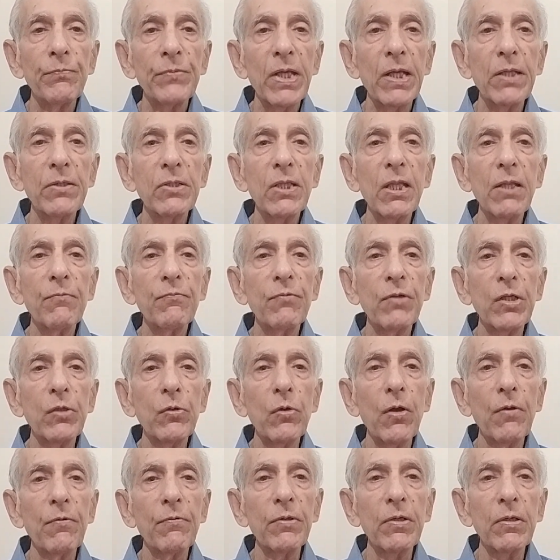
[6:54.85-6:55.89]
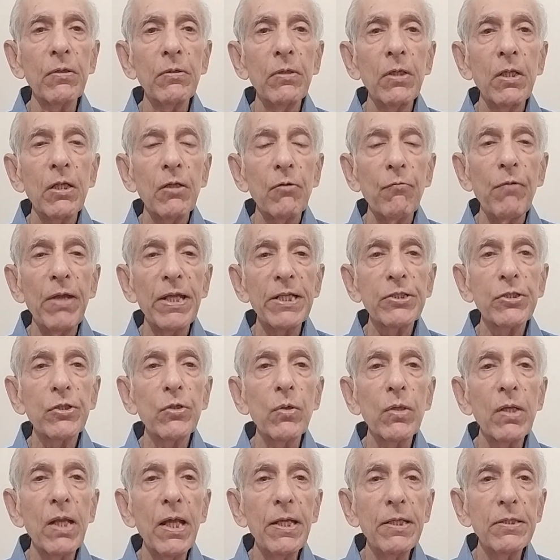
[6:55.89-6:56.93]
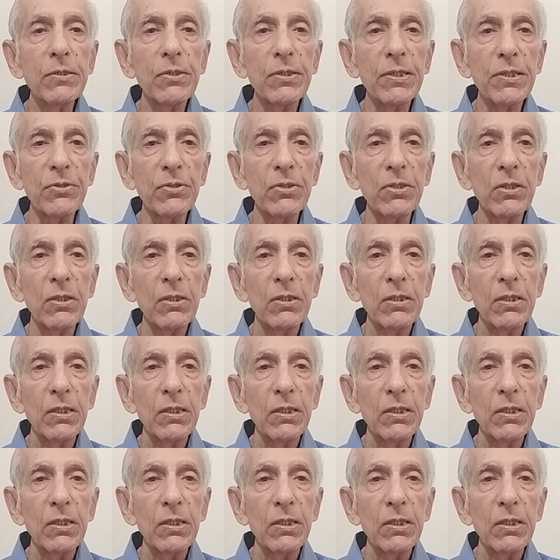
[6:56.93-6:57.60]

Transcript: and therefore you have a vasculitis